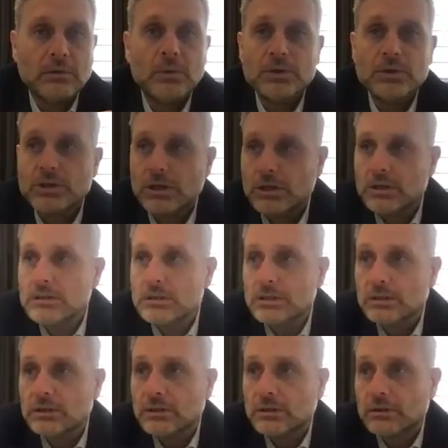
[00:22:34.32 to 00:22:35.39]
which is
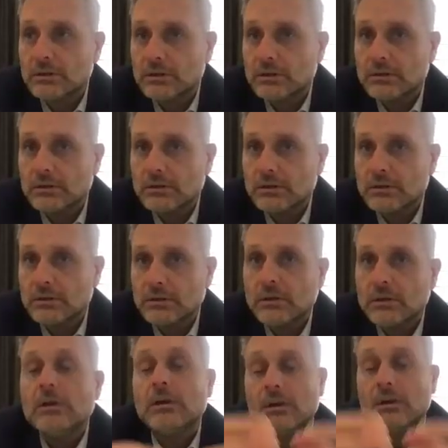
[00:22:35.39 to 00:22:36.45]

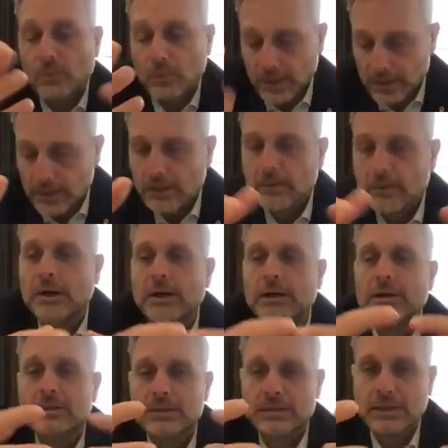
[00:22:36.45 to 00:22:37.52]
wedding, but
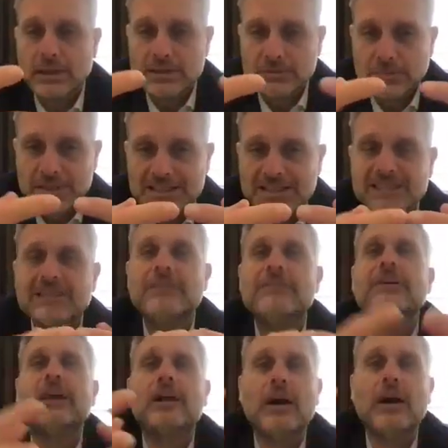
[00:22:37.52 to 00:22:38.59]
it's a
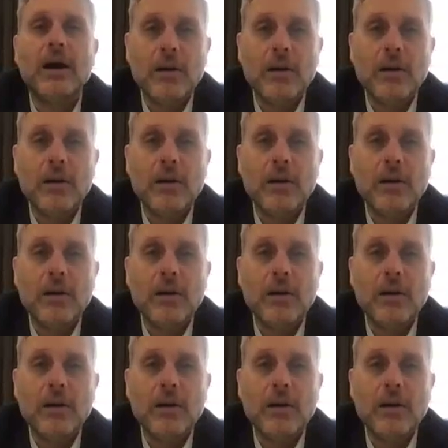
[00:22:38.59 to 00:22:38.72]
specific